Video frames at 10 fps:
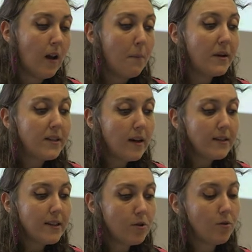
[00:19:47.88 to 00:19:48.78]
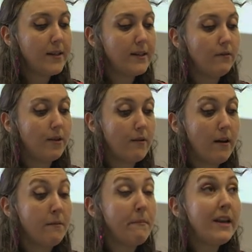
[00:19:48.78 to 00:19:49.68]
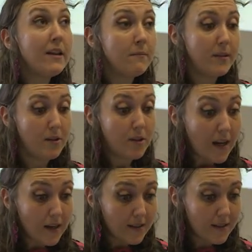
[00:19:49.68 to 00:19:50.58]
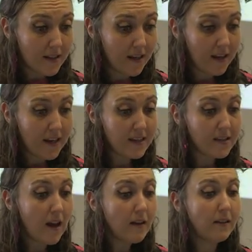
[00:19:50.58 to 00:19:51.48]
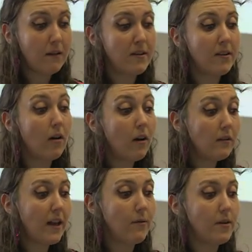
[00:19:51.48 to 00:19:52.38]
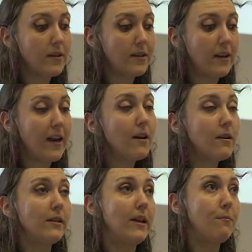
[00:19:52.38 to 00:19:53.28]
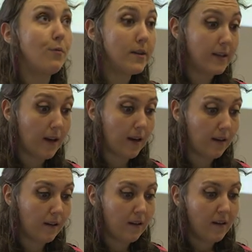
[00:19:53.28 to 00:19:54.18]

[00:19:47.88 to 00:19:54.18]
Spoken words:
But as Huxley's choice of literary medium suggests, he is not claiming that all language is inherently imprisoning.